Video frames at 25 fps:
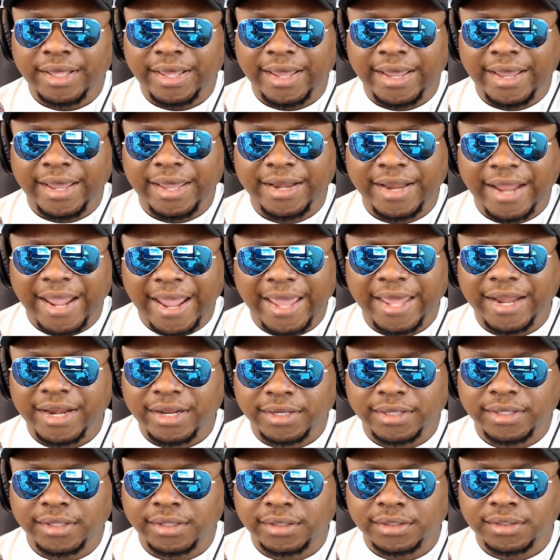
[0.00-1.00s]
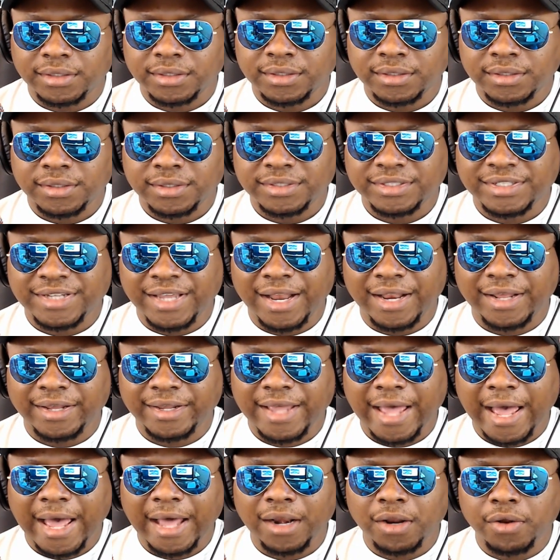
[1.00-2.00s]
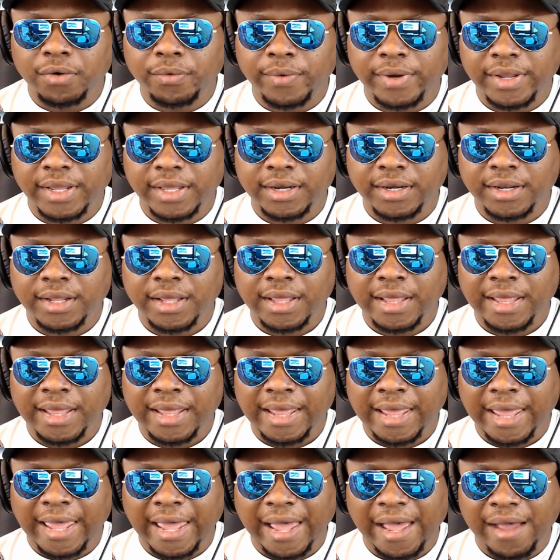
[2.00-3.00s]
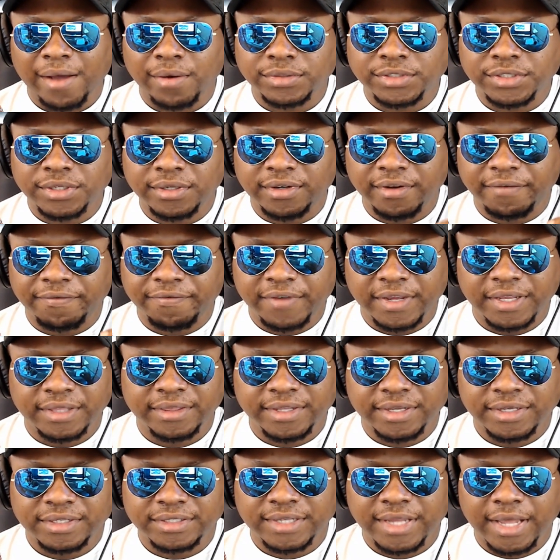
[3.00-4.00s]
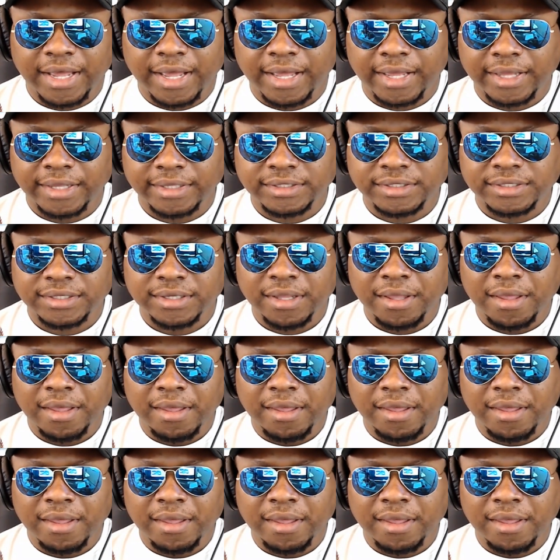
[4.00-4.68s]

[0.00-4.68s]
and Anakin telling Kylo Ren how to defeat these guys.